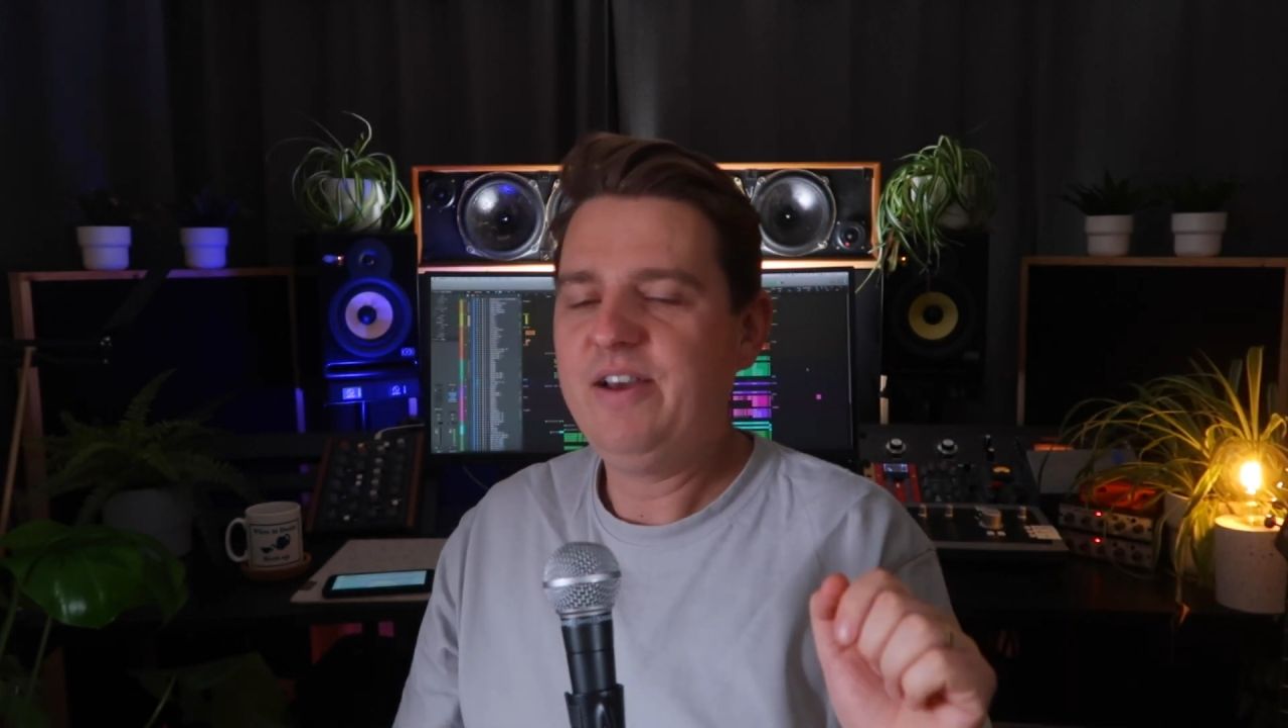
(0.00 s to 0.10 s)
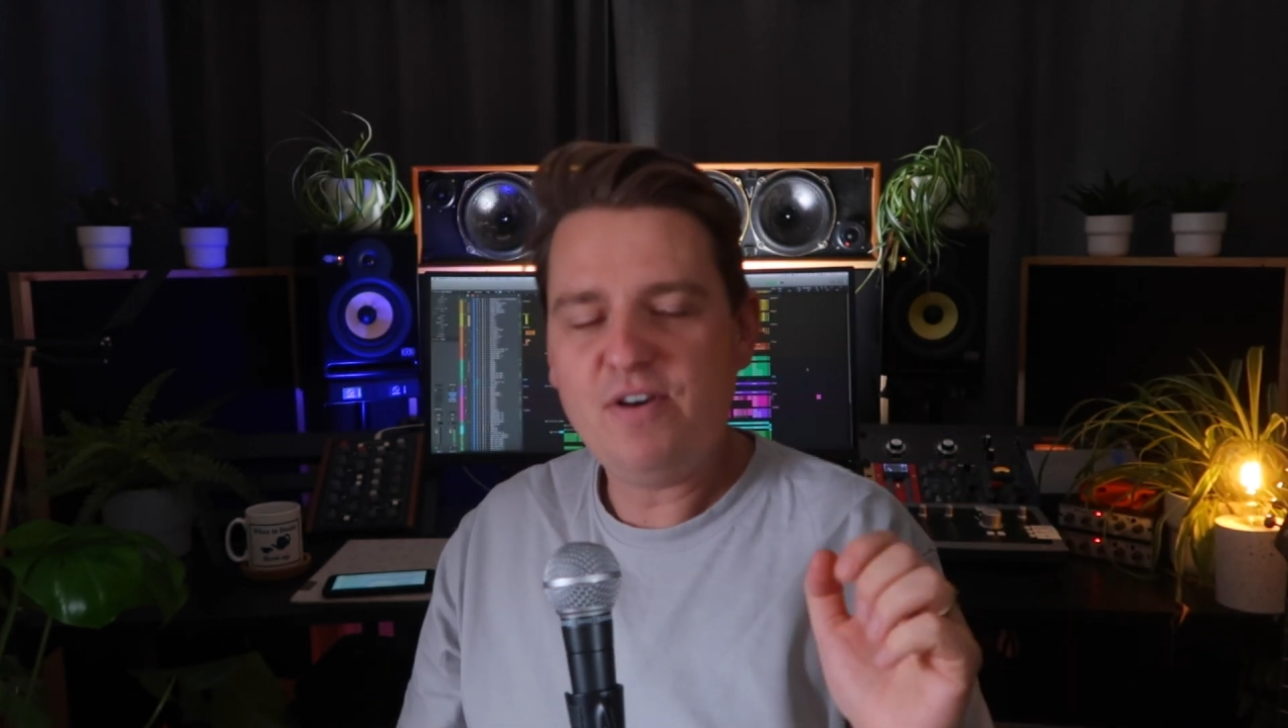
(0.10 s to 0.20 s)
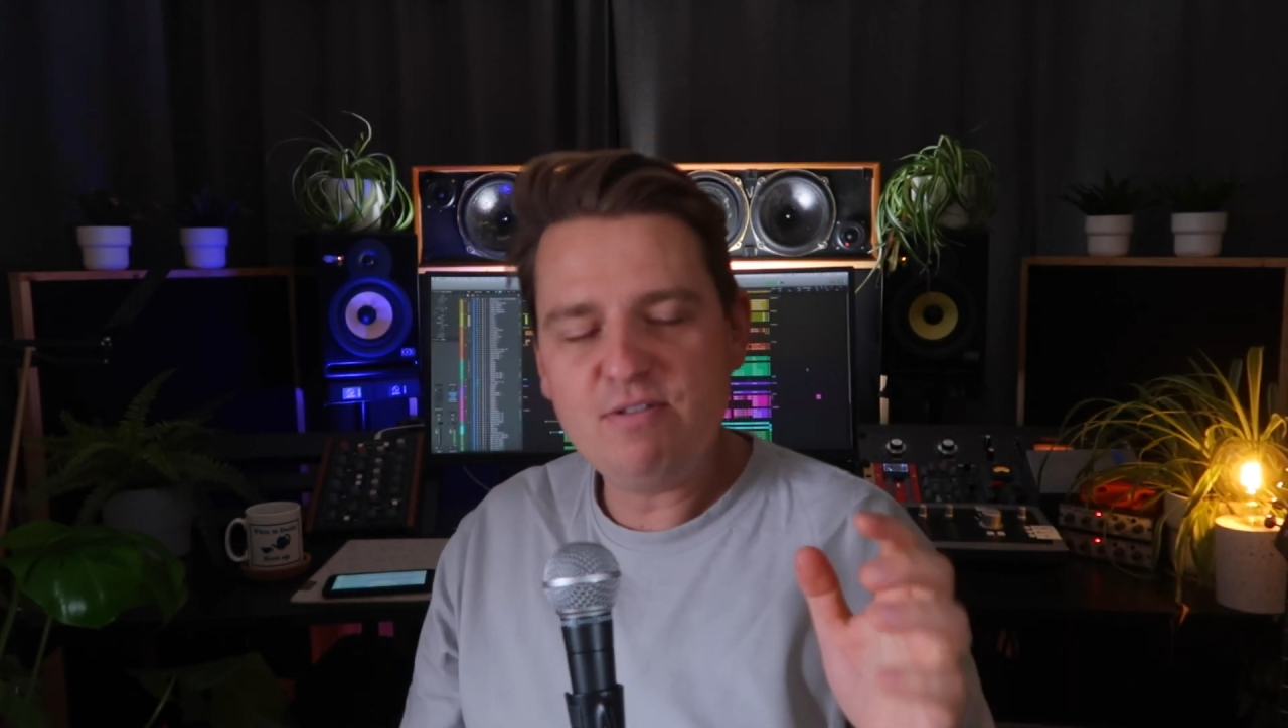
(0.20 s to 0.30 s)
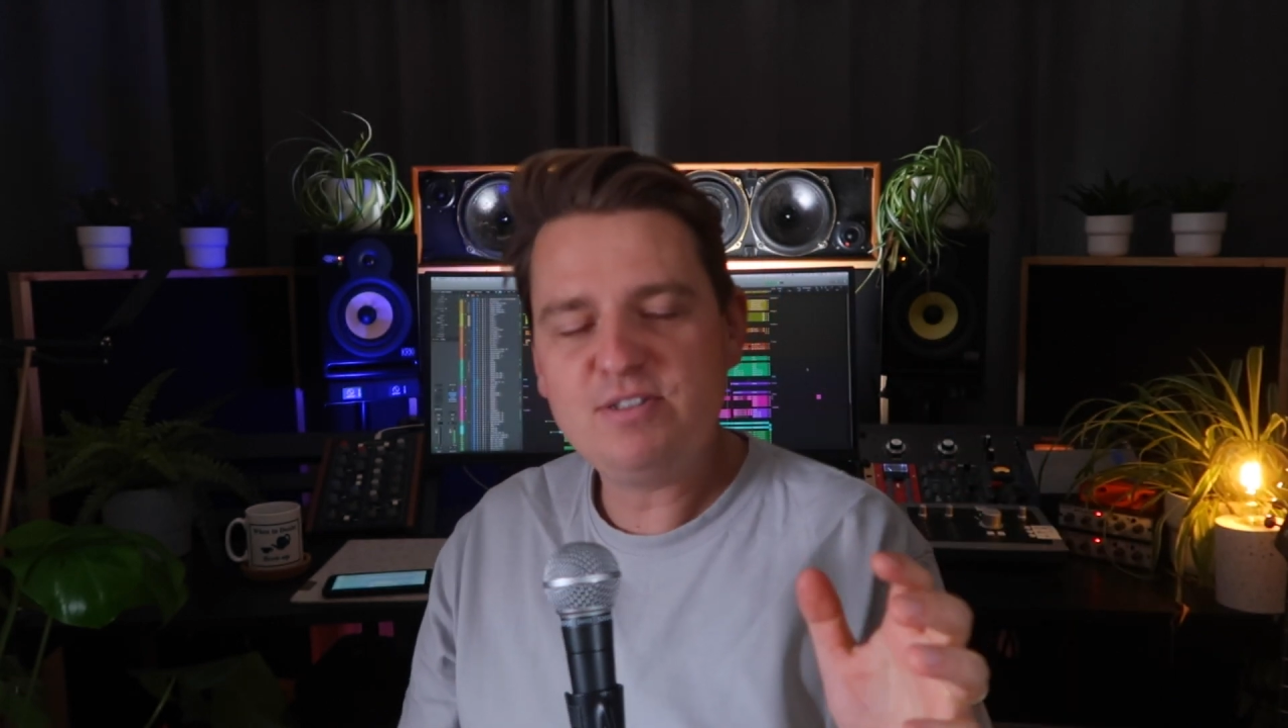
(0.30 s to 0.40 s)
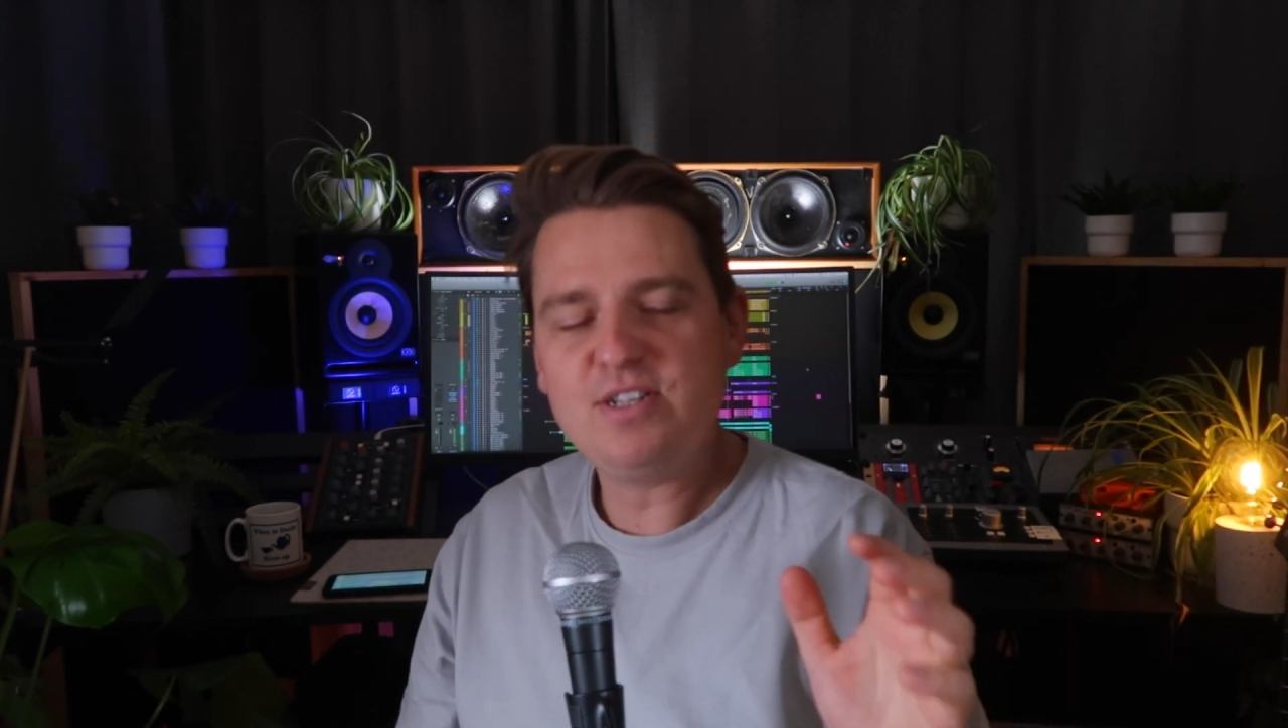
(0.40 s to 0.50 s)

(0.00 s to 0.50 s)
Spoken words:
if I was